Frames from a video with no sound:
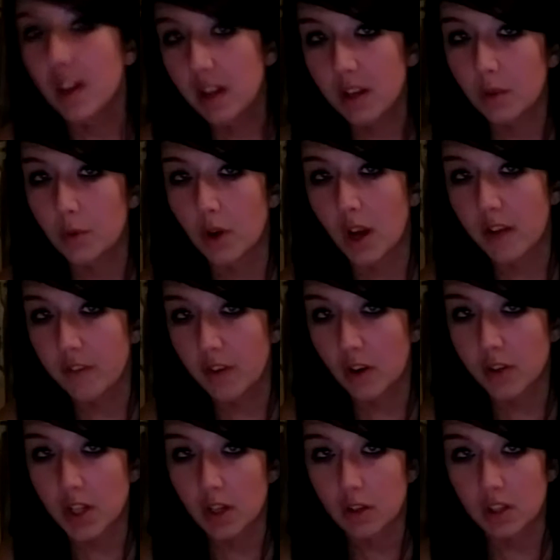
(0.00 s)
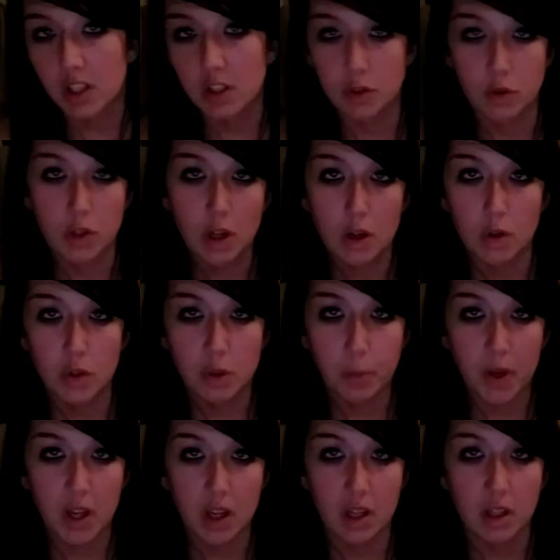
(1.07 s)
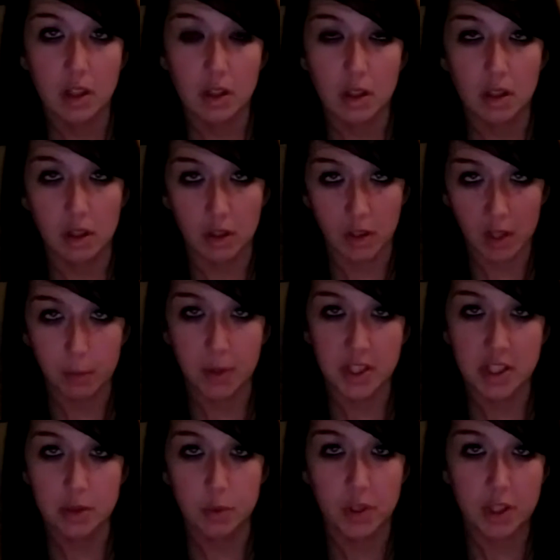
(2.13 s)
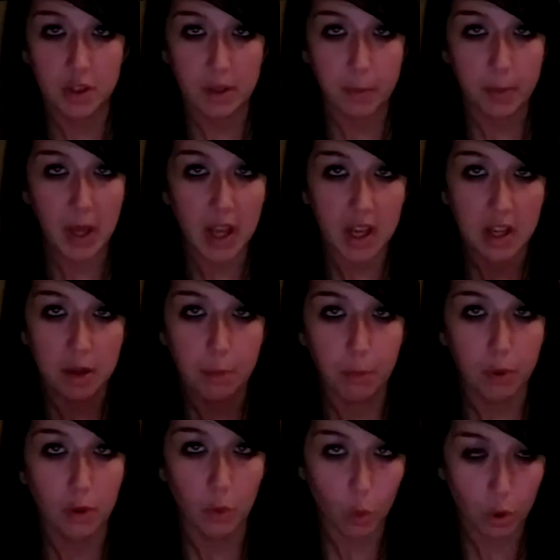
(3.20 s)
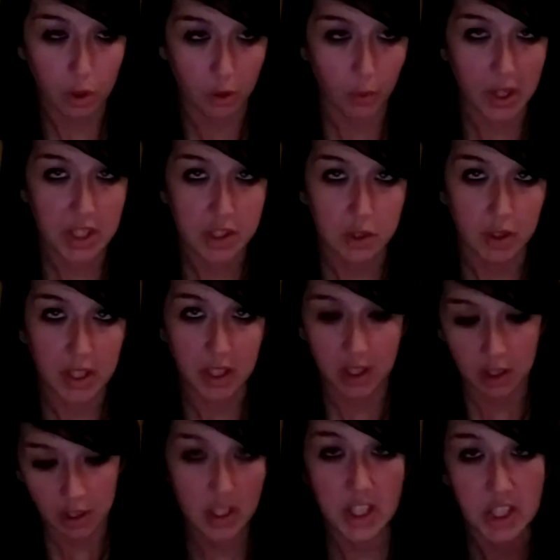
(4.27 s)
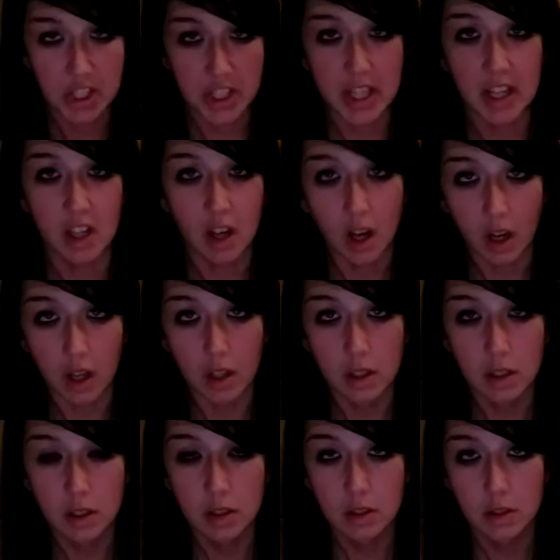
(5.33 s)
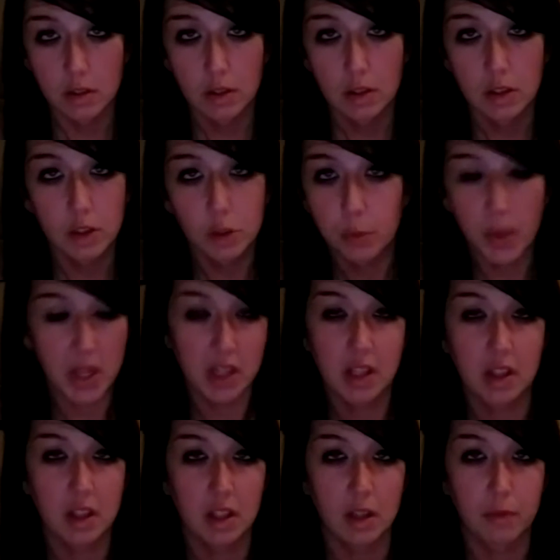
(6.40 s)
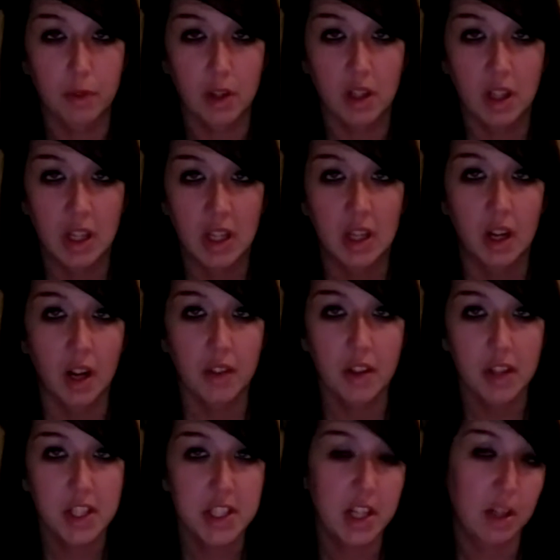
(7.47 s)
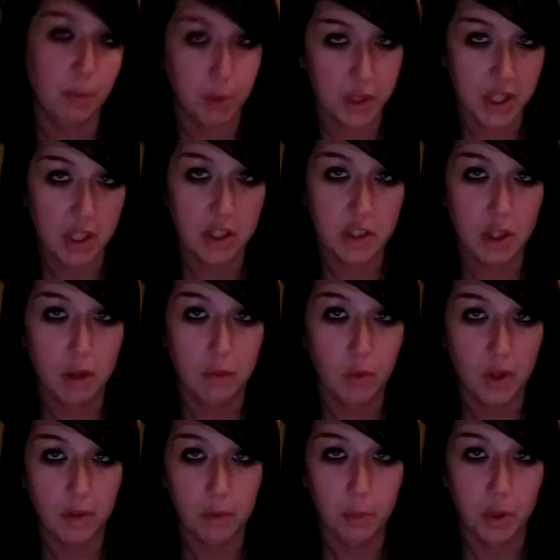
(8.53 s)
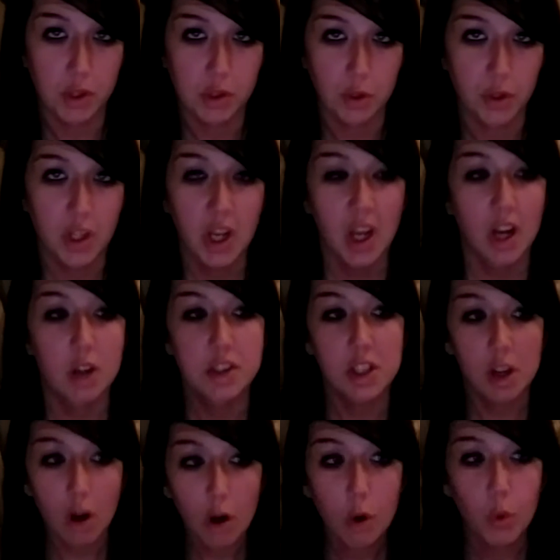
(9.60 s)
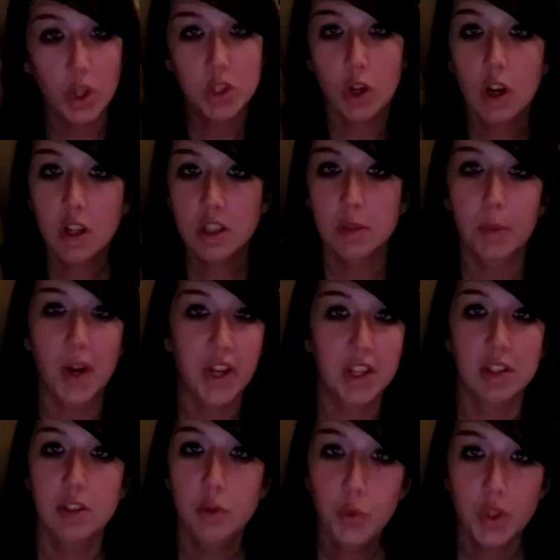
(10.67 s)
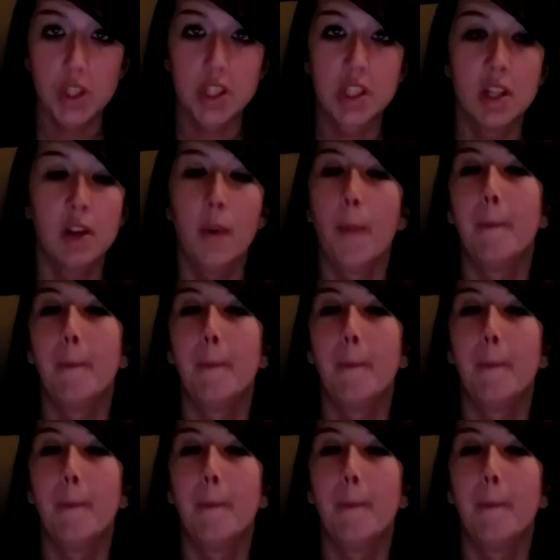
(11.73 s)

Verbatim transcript: then I found out that you don't. You pay a lot of places. Well, they pay per order, right? So like they just take a cut. You don't pay anything up front, and then they take a percentage of whatever book is sold. And I was like, oh, that's awesome! I can do this.